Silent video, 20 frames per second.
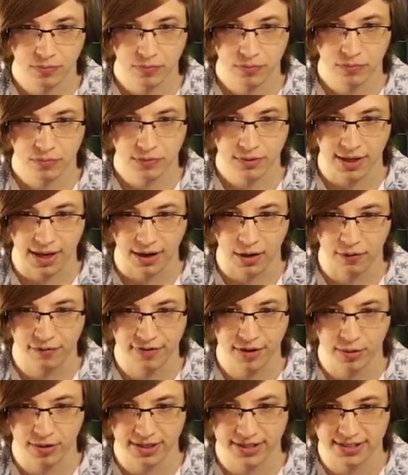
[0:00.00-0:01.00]
Okay,
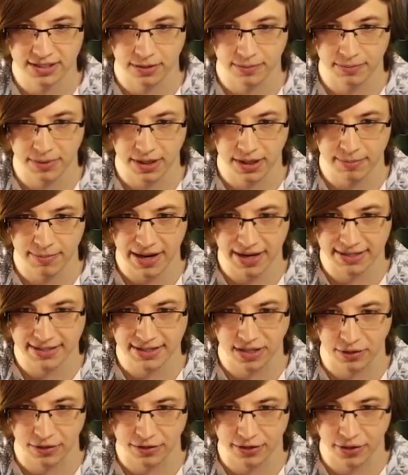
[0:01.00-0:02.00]
hopefully we'll get some uh, max
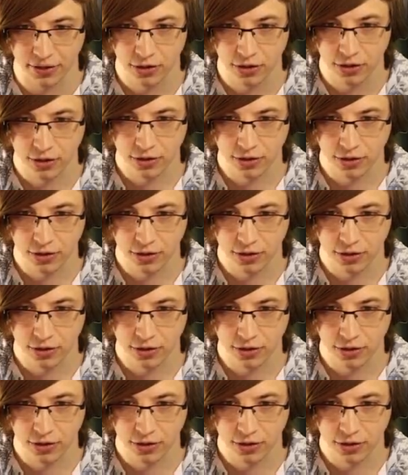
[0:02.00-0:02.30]
health here.